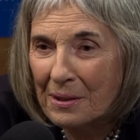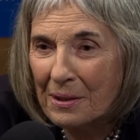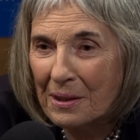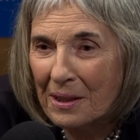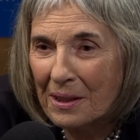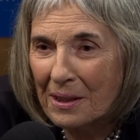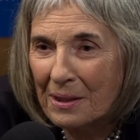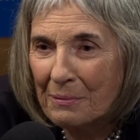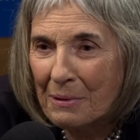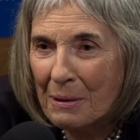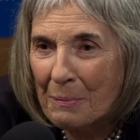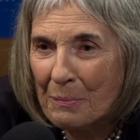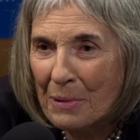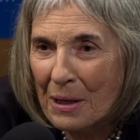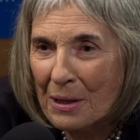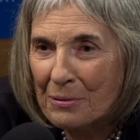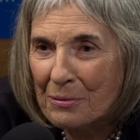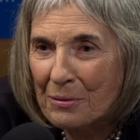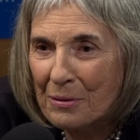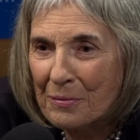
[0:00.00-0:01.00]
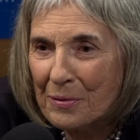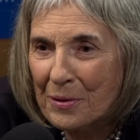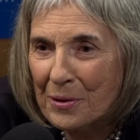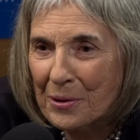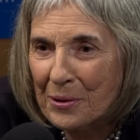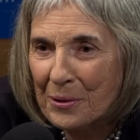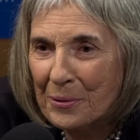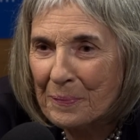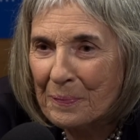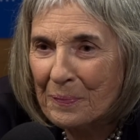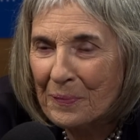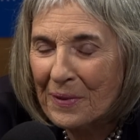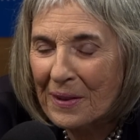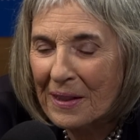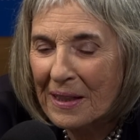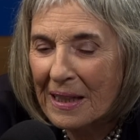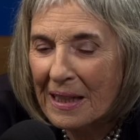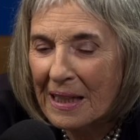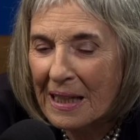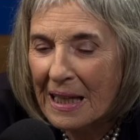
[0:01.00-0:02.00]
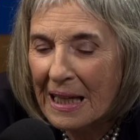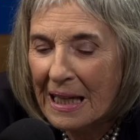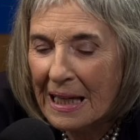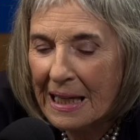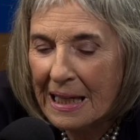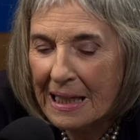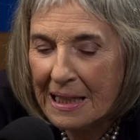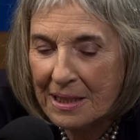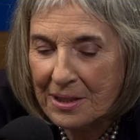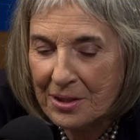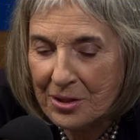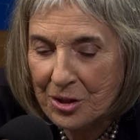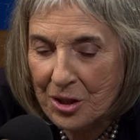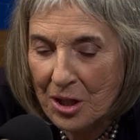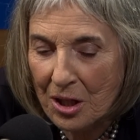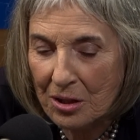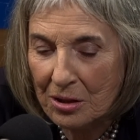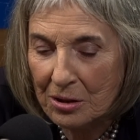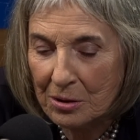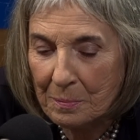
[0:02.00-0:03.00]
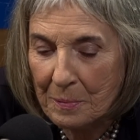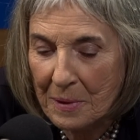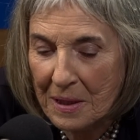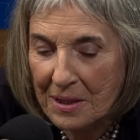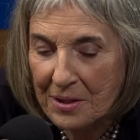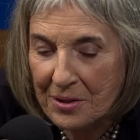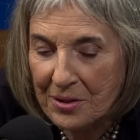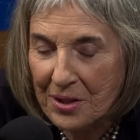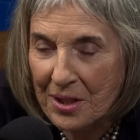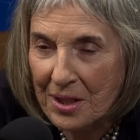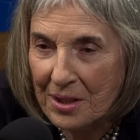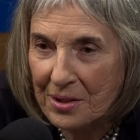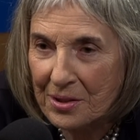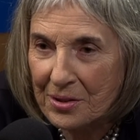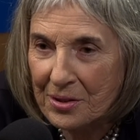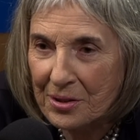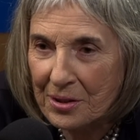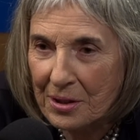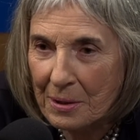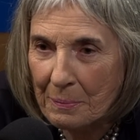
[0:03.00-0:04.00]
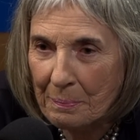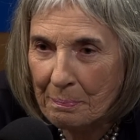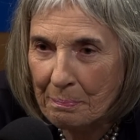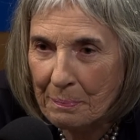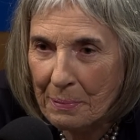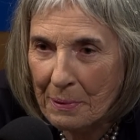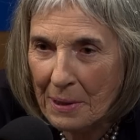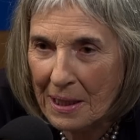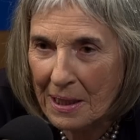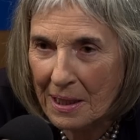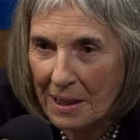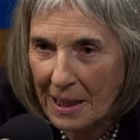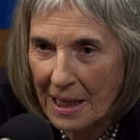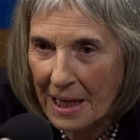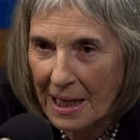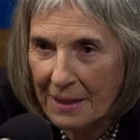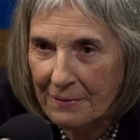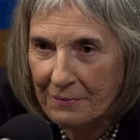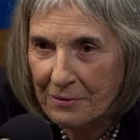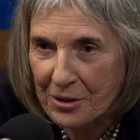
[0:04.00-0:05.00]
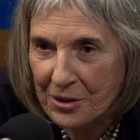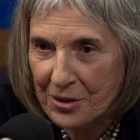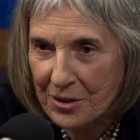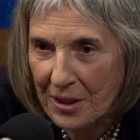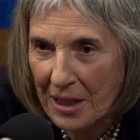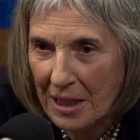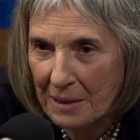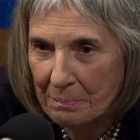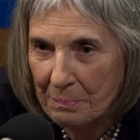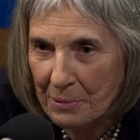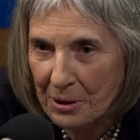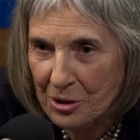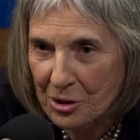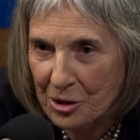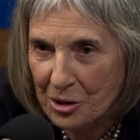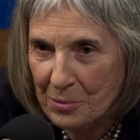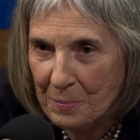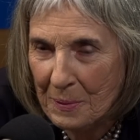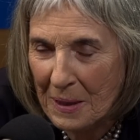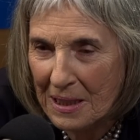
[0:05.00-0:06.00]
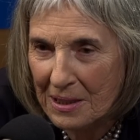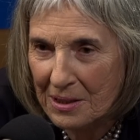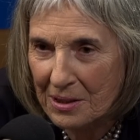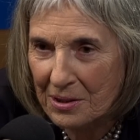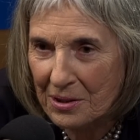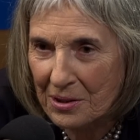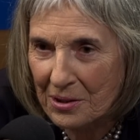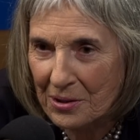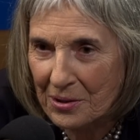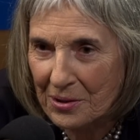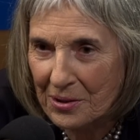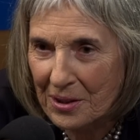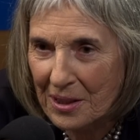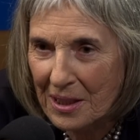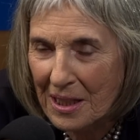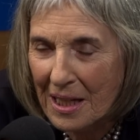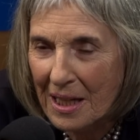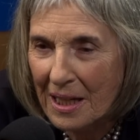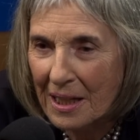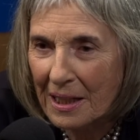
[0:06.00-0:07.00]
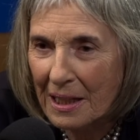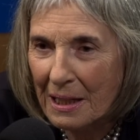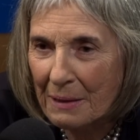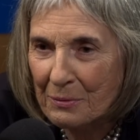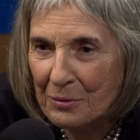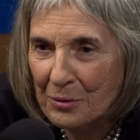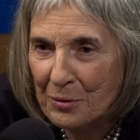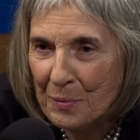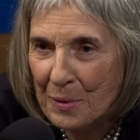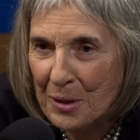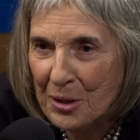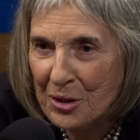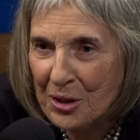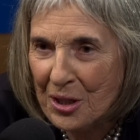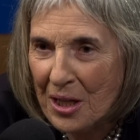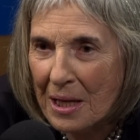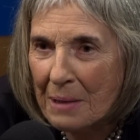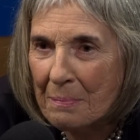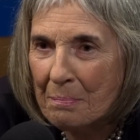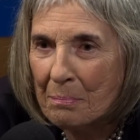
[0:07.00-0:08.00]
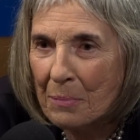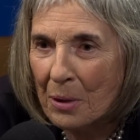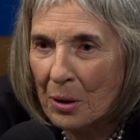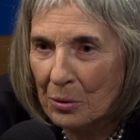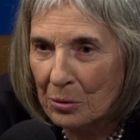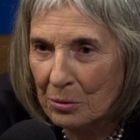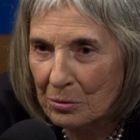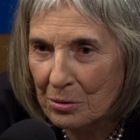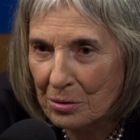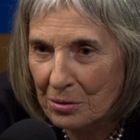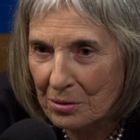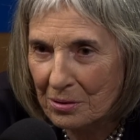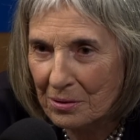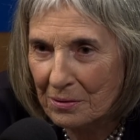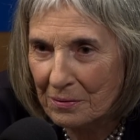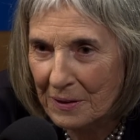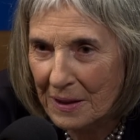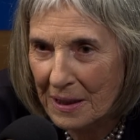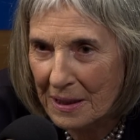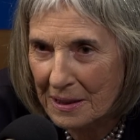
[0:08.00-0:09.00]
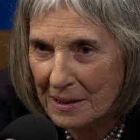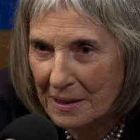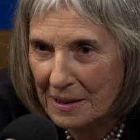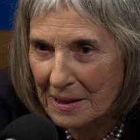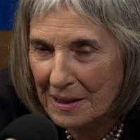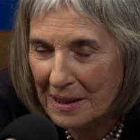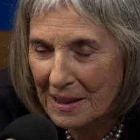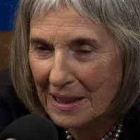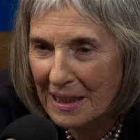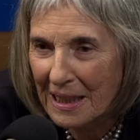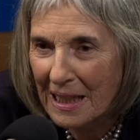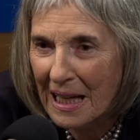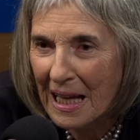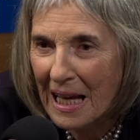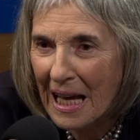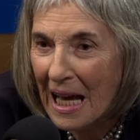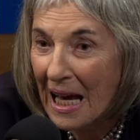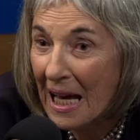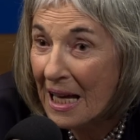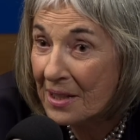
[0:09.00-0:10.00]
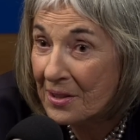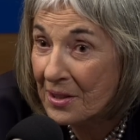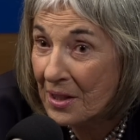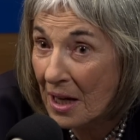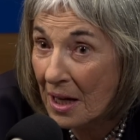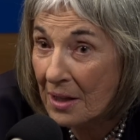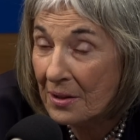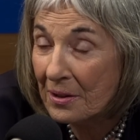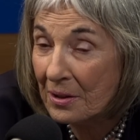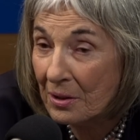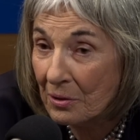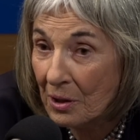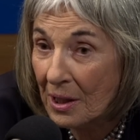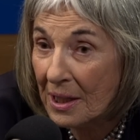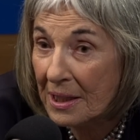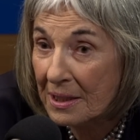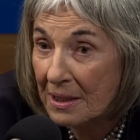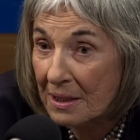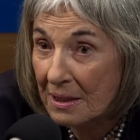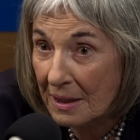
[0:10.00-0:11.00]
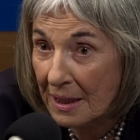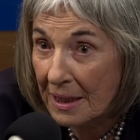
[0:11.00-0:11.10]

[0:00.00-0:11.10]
Rembrandt review, He's told me since that the canvas that picture's painted on comes from the same bolt of linen as other great